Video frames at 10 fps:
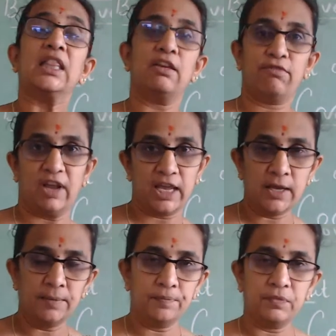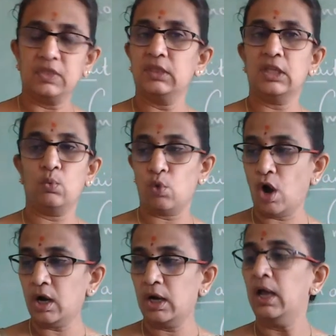They fly, they
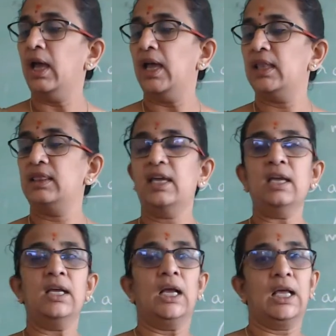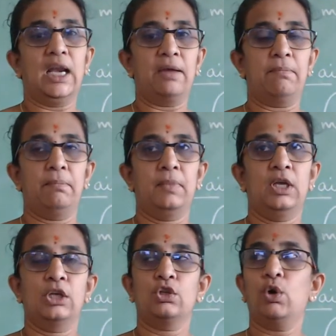walk, and they climb.
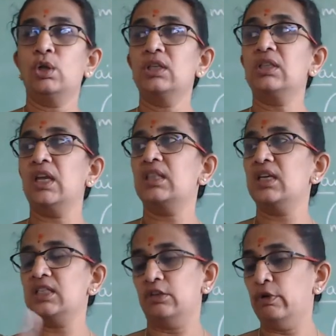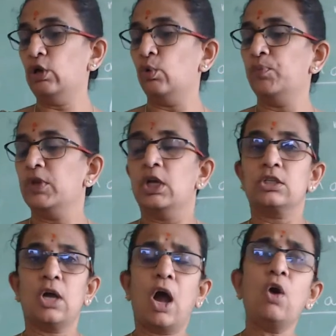So all the three things it will do.
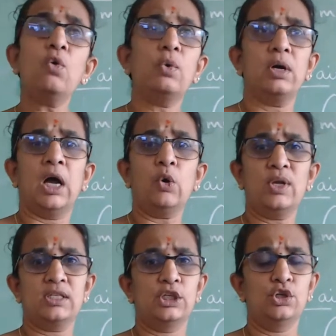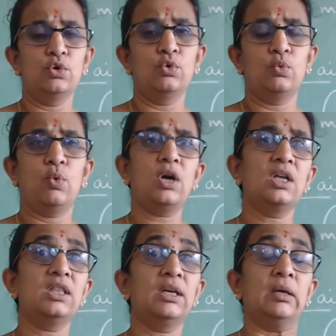So how does it do? What
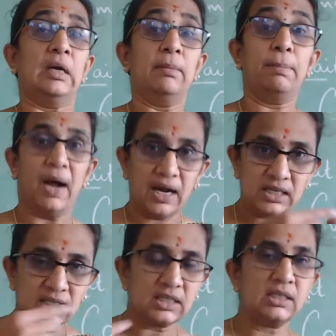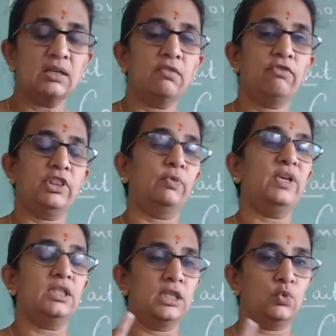are the parts with
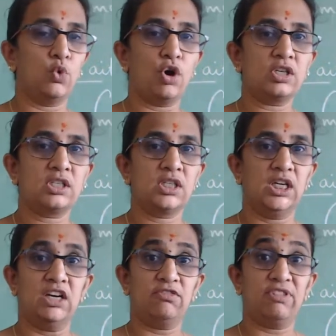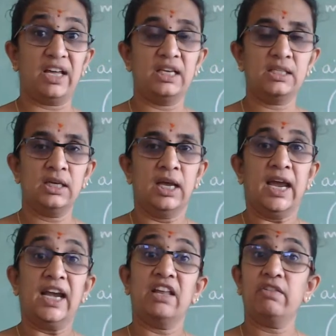which it walks, it flies,
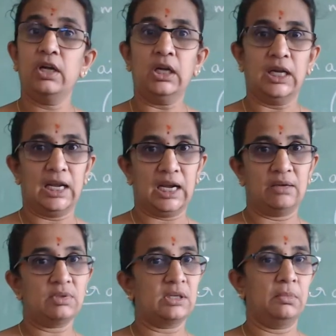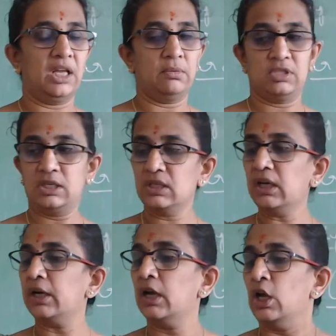and even it climbs sometimes,
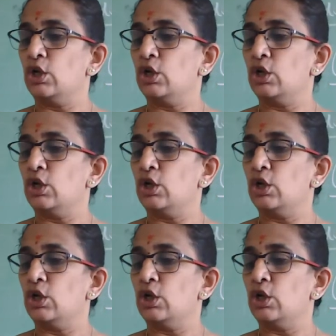isn't it?